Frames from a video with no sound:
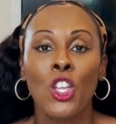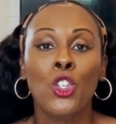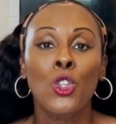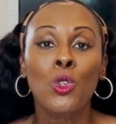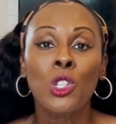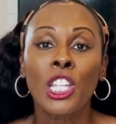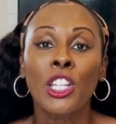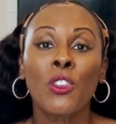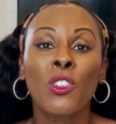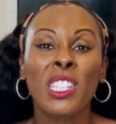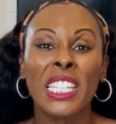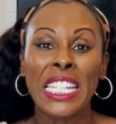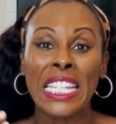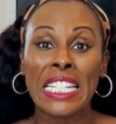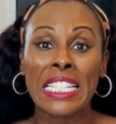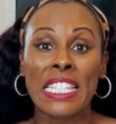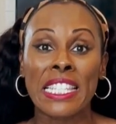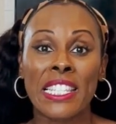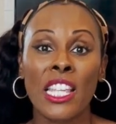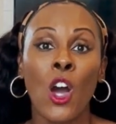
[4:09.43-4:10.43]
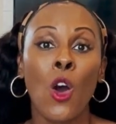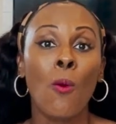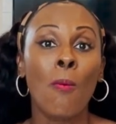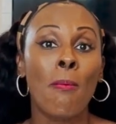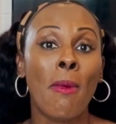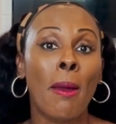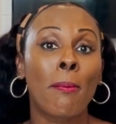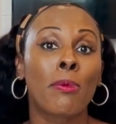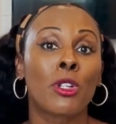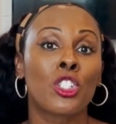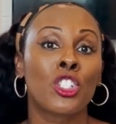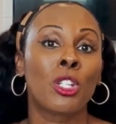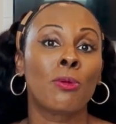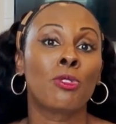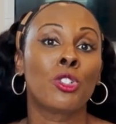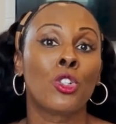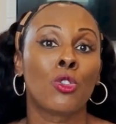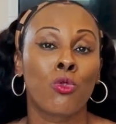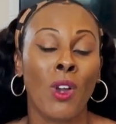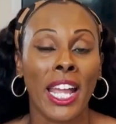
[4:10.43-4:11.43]
You literally can sell
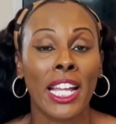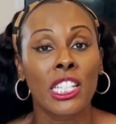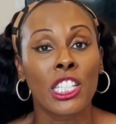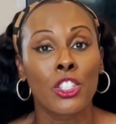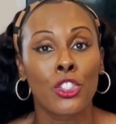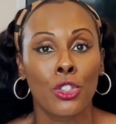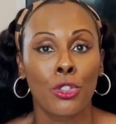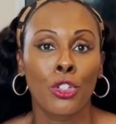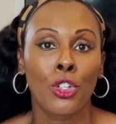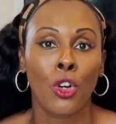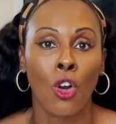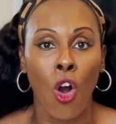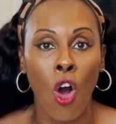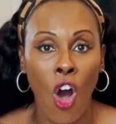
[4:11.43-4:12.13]
memberships directly to your